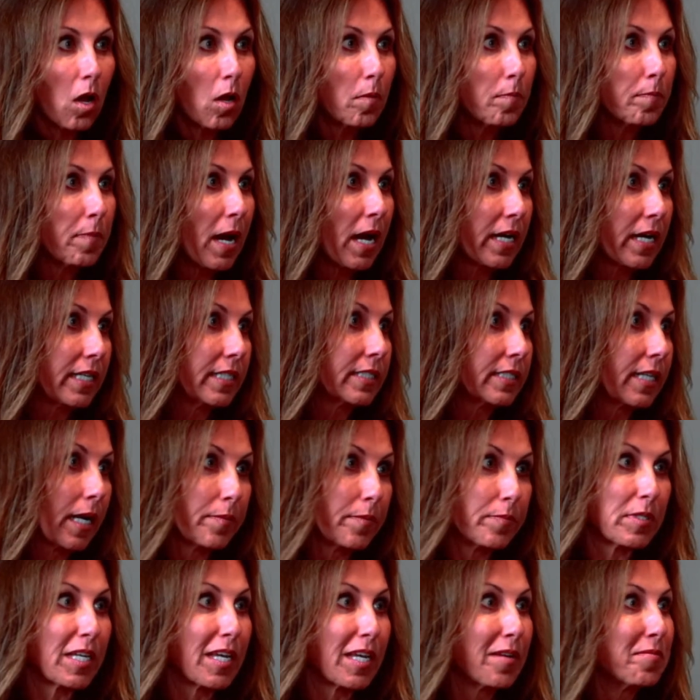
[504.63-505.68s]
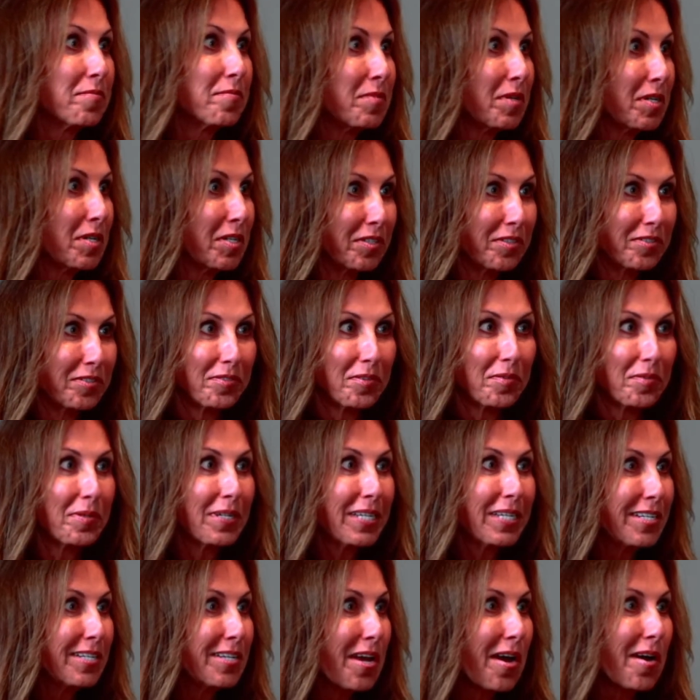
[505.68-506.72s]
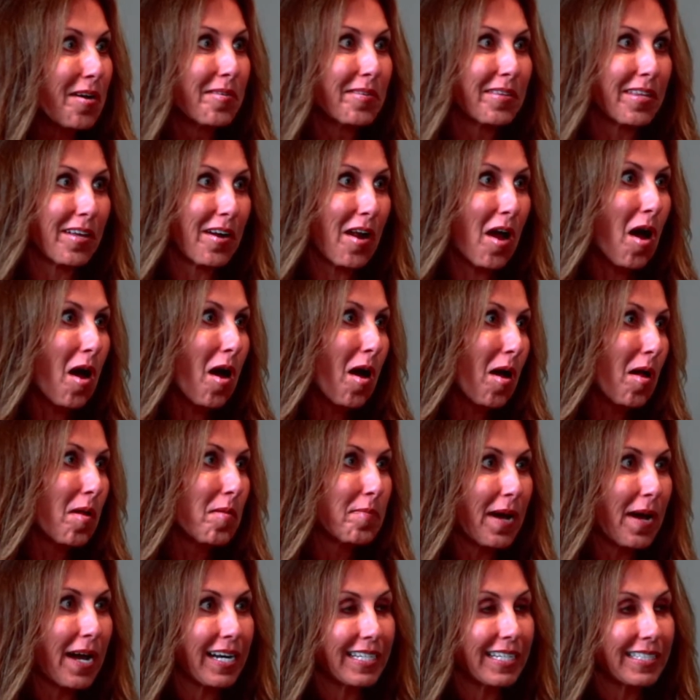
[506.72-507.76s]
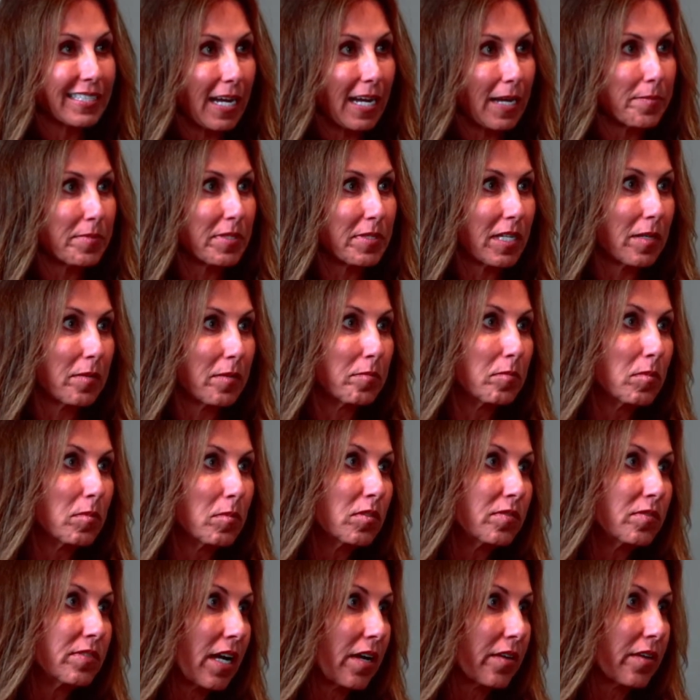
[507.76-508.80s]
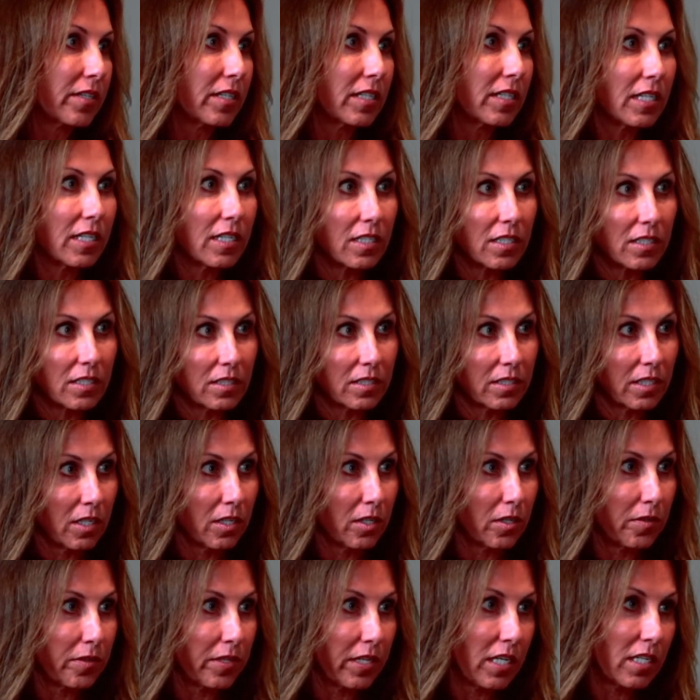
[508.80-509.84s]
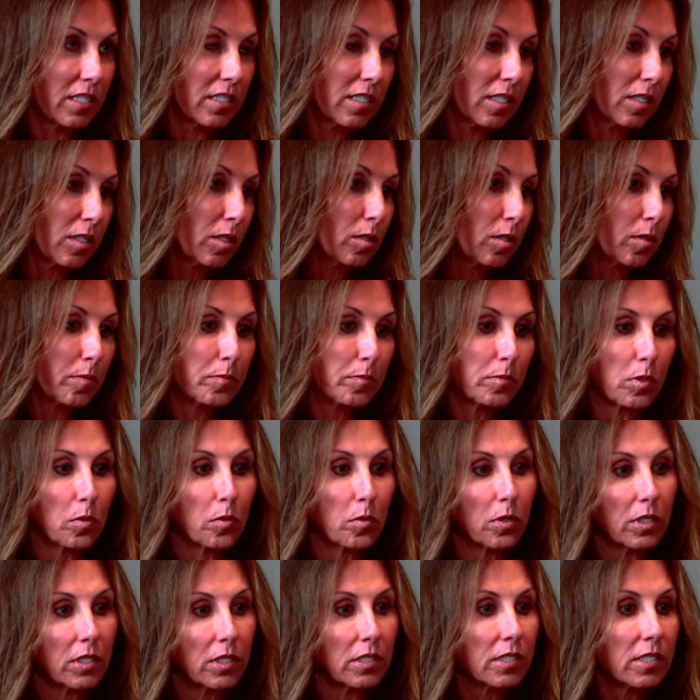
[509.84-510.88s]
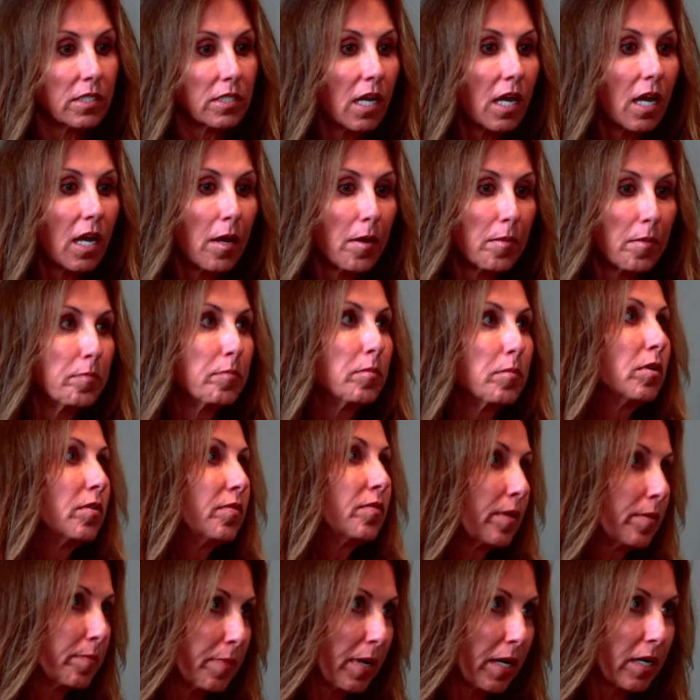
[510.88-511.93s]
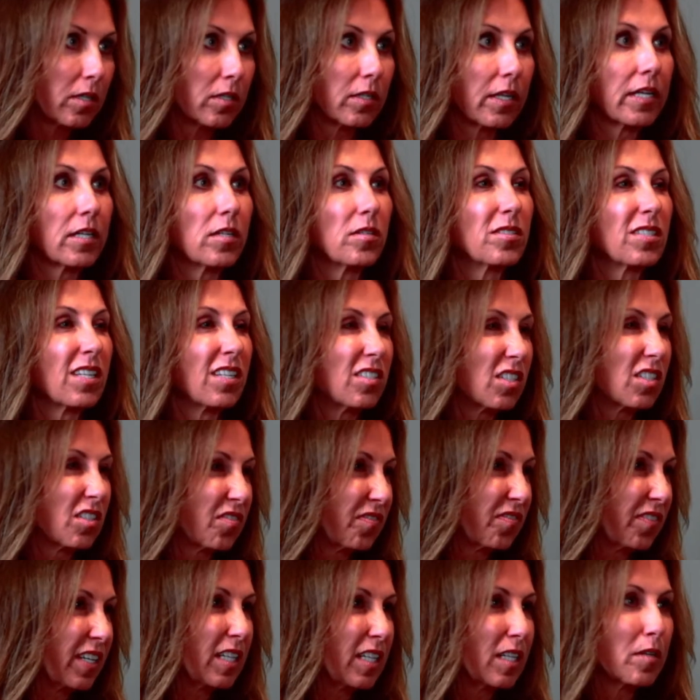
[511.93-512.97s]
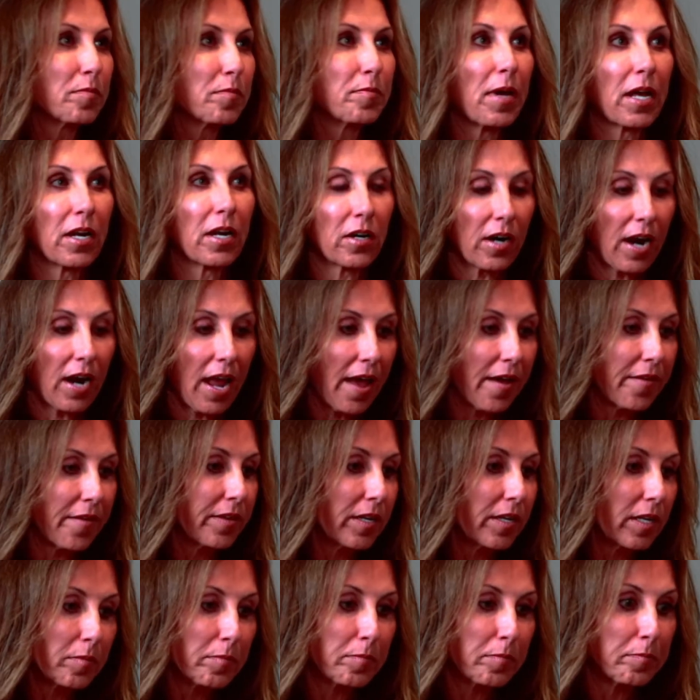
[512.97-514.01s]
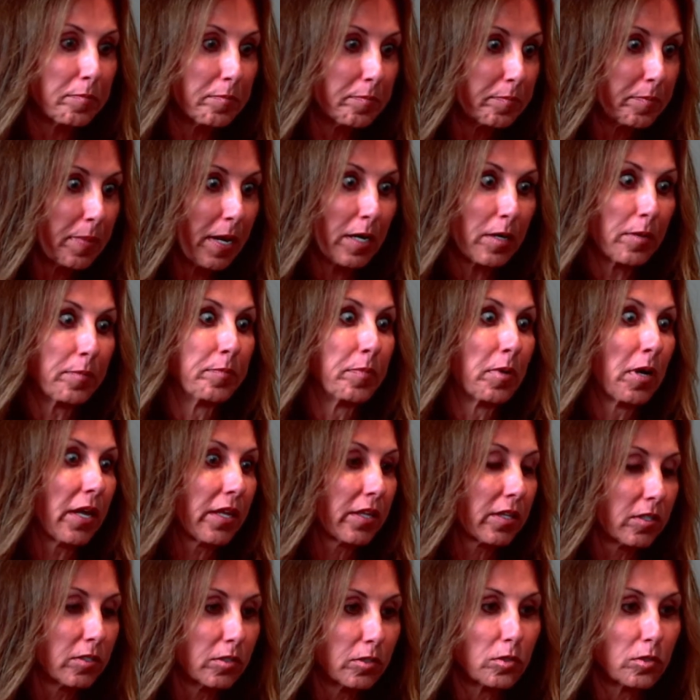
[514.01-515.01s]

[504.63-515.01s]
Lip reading: all body types can move. We know that all body types can move down the needle, the continuum towards moving better, like you said, just feeling better, having better breath